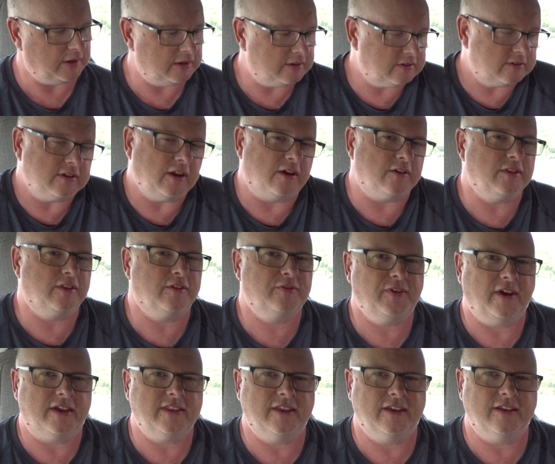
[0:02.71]
It's not the
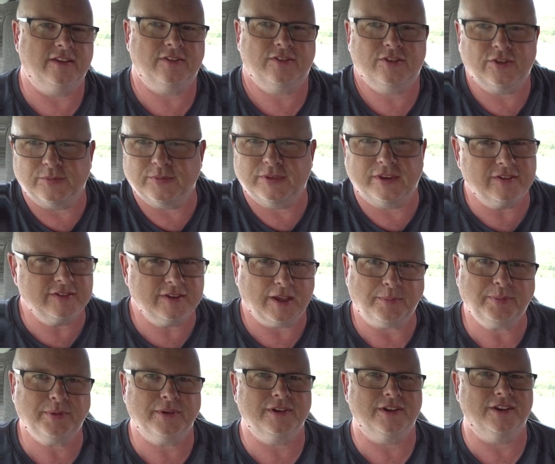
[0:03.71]
fact that something's
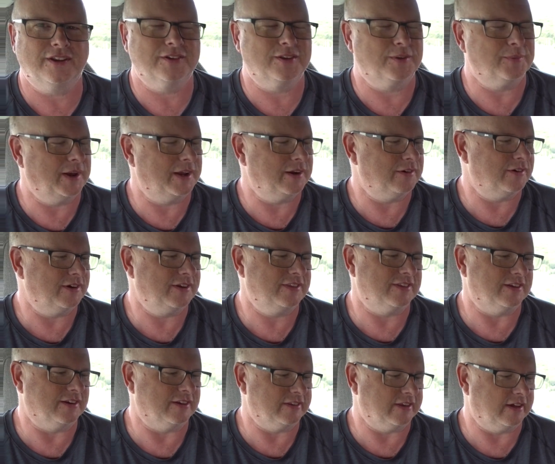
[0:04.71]
happened along the way or
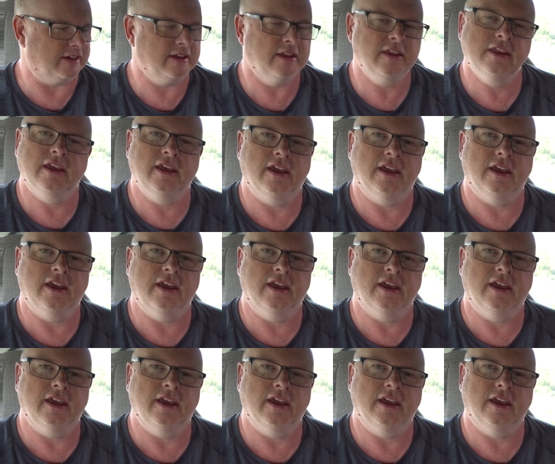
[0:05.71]
anything like that.